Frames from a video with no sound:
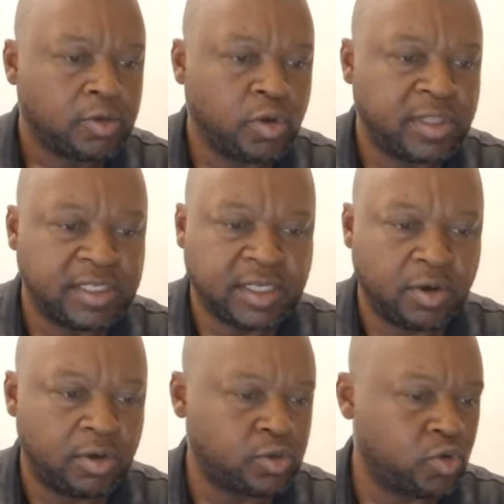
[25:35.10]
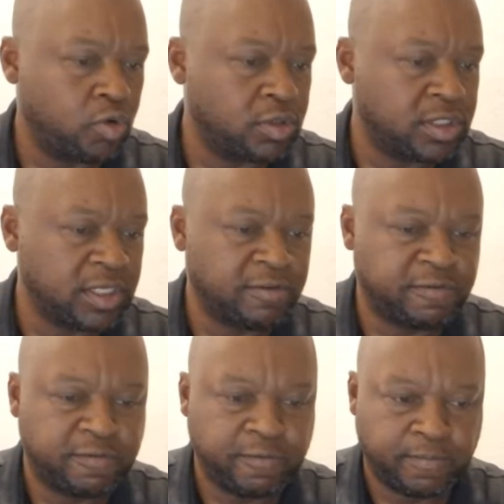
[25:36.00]
So this girl is called
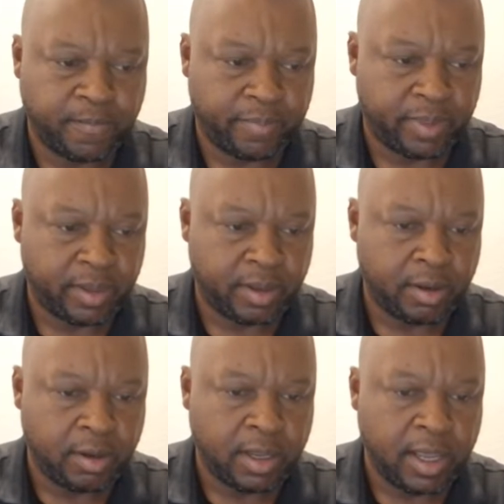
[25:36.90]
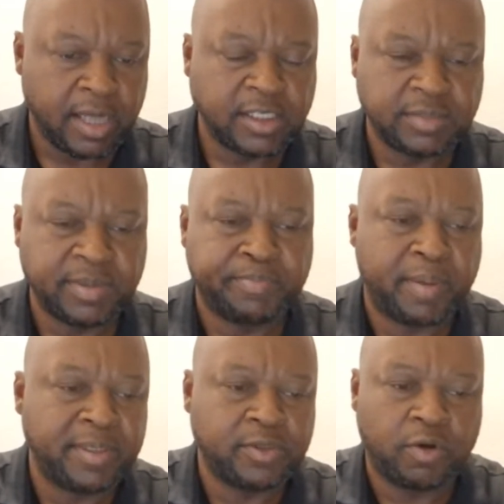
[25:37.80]
Eve. And she's been
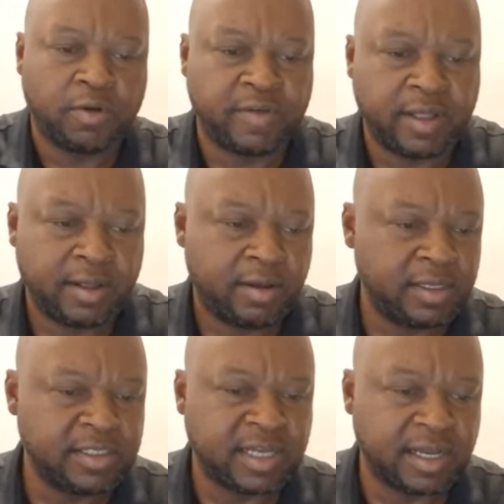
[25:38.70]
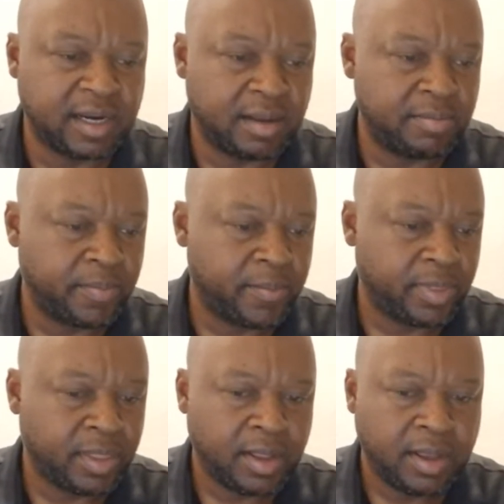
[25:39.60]
published all over Instagram.
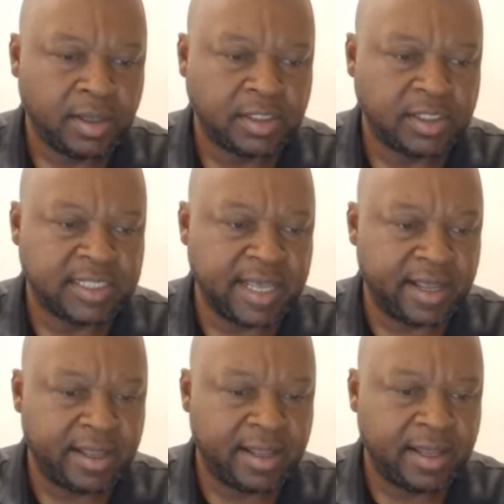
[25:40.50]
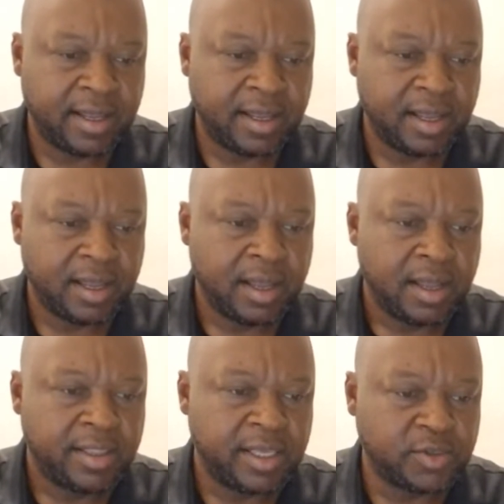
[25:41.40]
She's there.
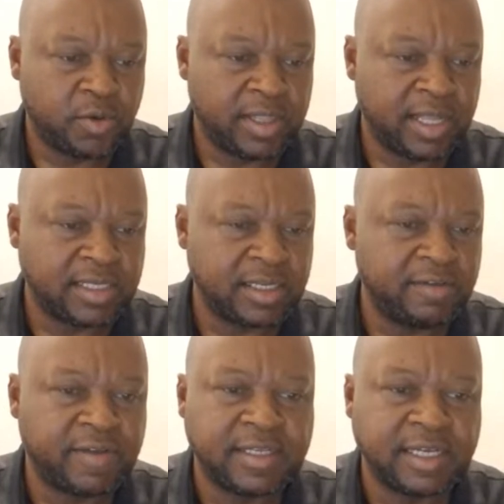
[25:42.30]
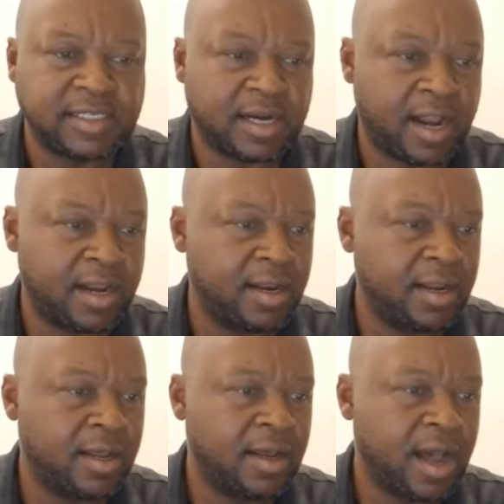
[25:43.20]
There's no way that Eve can just run
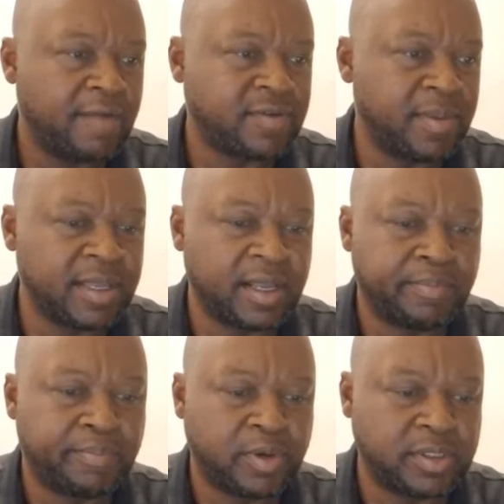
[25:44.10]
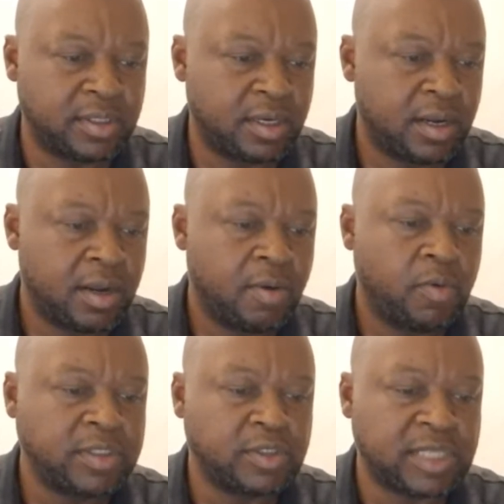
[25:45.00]
after making a report,
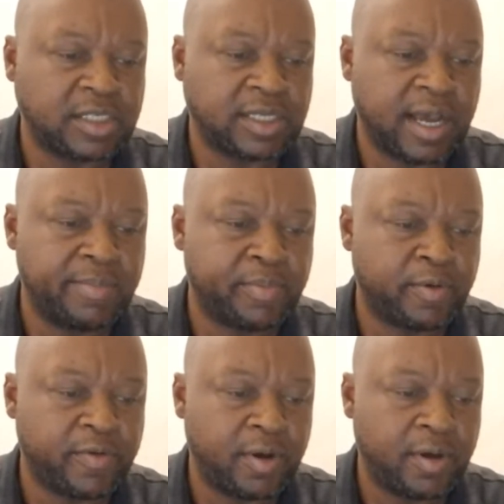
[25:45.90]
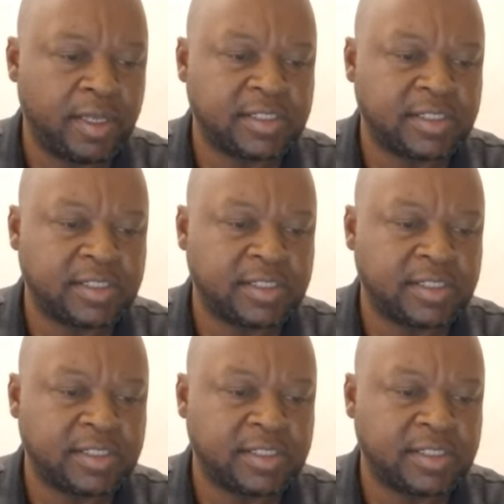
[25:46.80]
which is such a high profile.